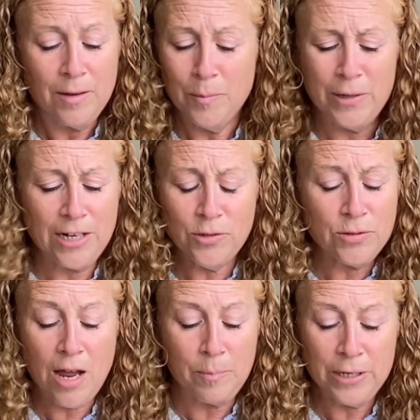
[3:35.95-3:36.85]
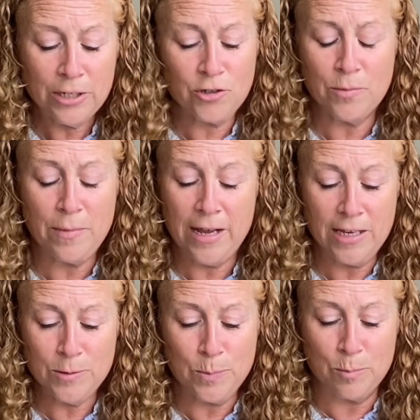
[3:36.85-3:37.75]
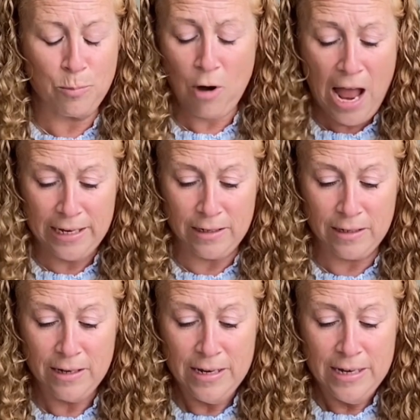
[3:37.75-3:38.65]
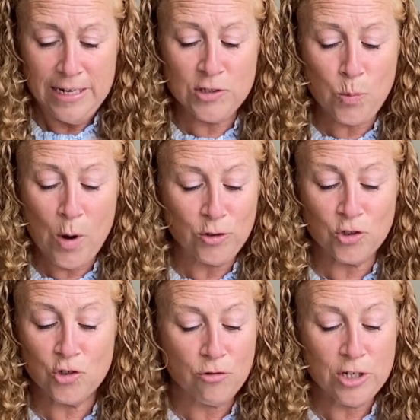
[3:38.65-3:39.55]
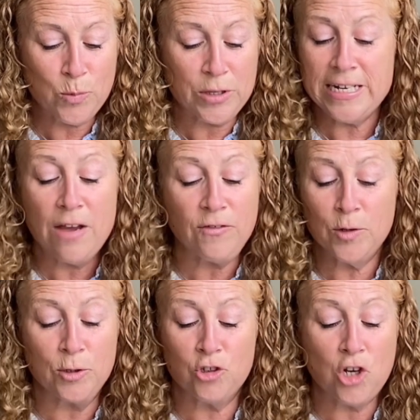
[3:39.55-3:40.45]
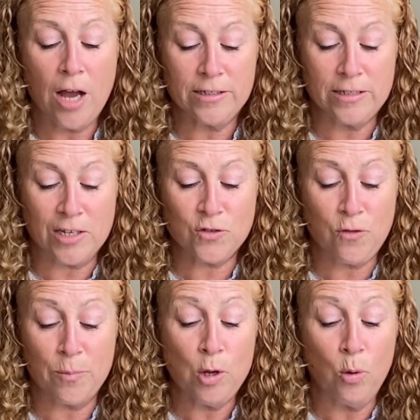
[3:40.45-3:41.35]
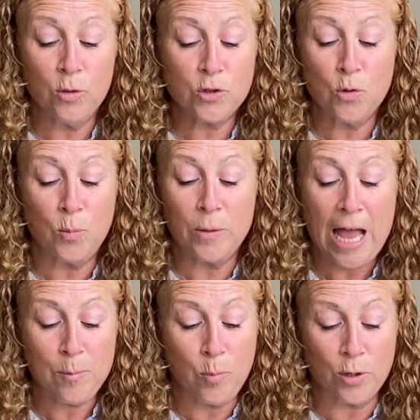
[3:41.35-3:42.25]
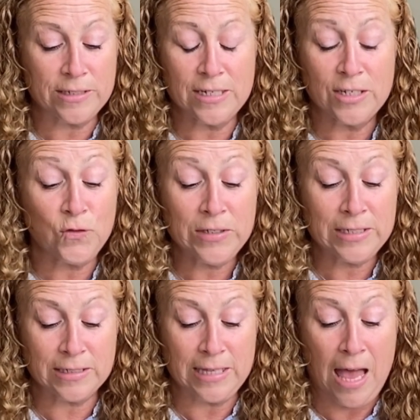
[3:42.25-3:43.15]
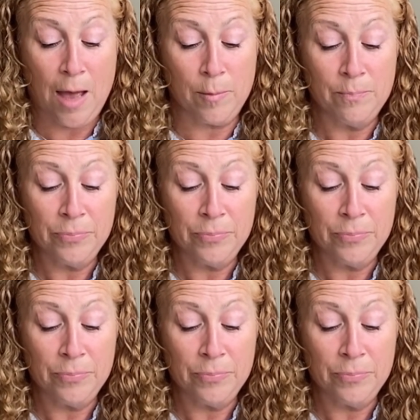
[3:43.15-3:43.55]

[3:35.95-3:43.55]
But I do not picture my husband, Brian, his sweater streaked with inevitable chalk dust from the old school blackboards in his physics lab.